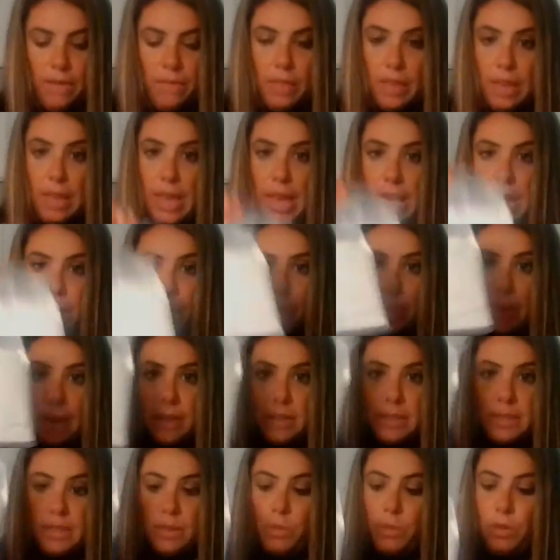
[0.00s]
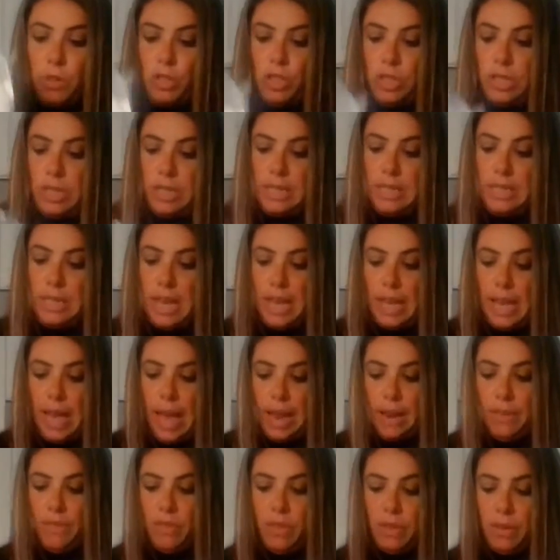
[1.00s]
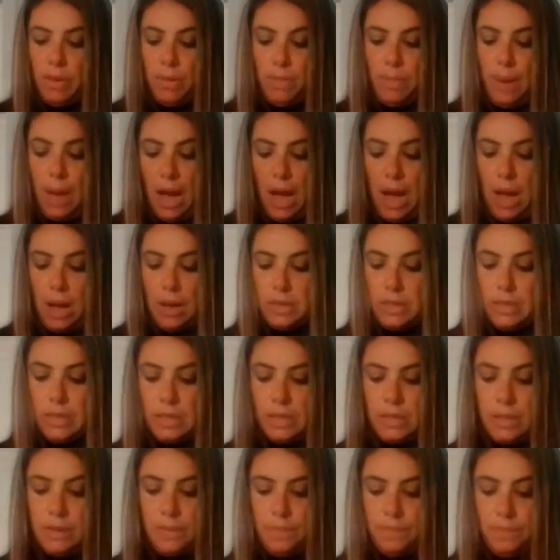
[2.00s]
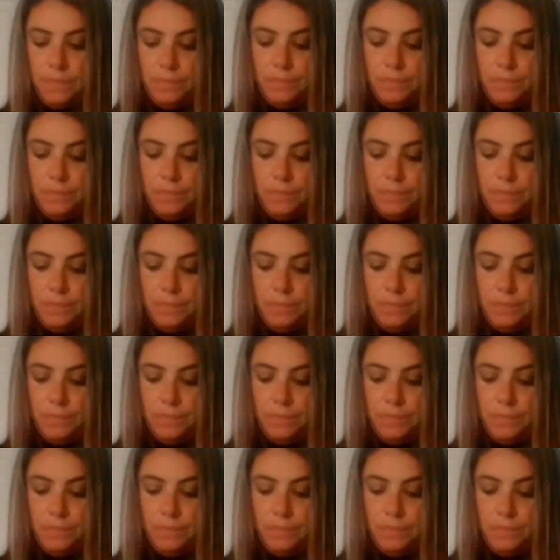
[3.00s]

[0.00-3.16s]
the cake mix that we're just going to take out of this box.